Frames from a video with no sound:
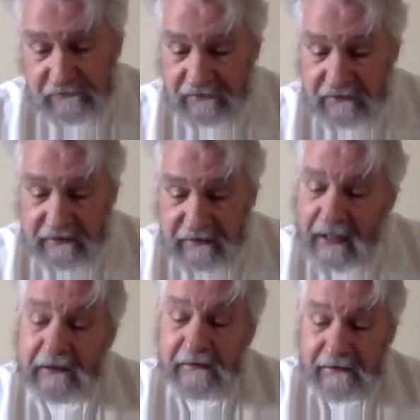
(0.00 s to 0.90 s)

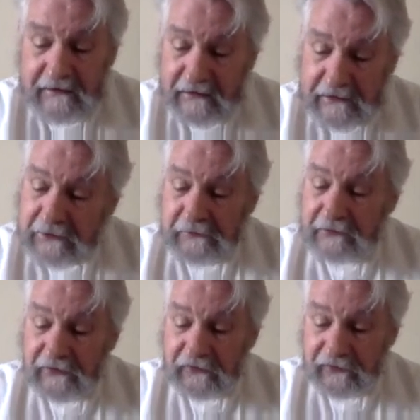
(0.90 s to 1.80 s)
gladly
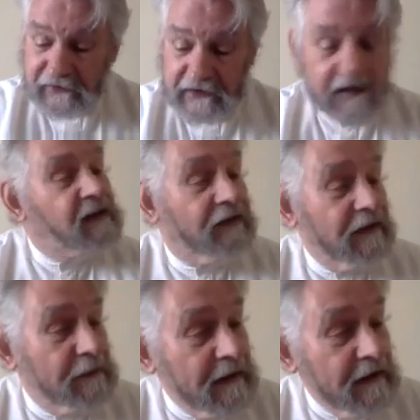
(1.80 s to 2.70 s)
increased for another
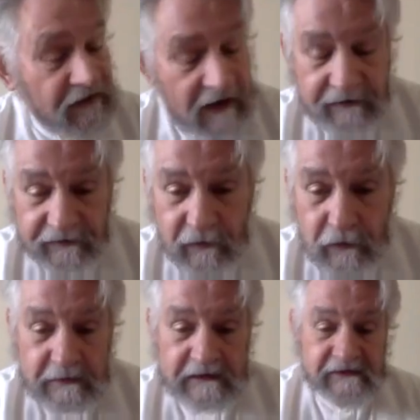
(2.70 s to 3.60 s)
3 weeks, another 4
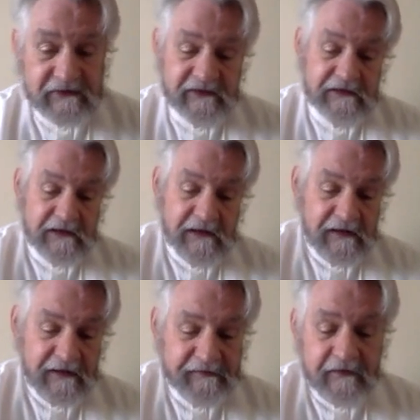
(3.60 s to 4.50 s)
weeks.
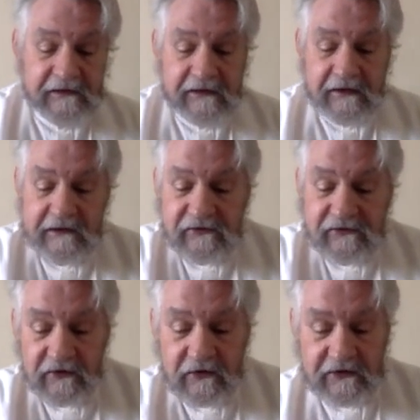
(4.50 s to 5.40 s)
They're very keen
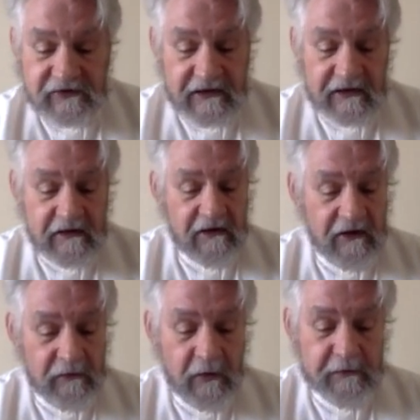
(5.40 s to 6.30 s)
to lock us in. I
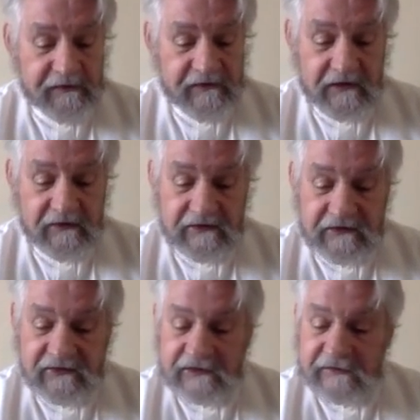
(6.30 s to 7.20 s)
don't know what we've done to
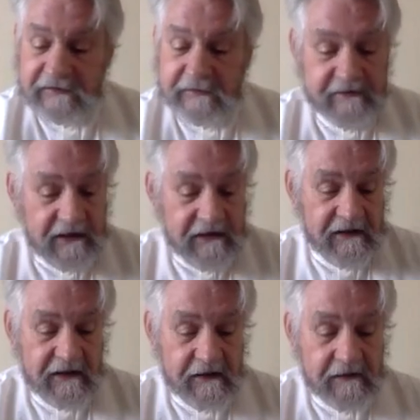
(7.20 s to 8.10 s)
deserve it, but there you
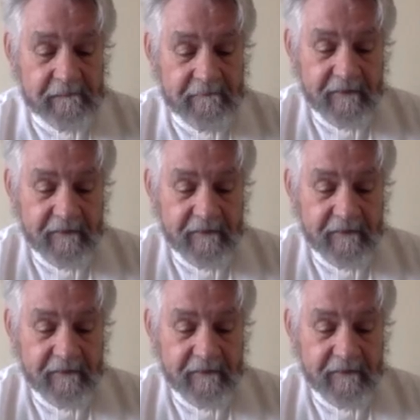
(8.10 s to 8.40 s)
go.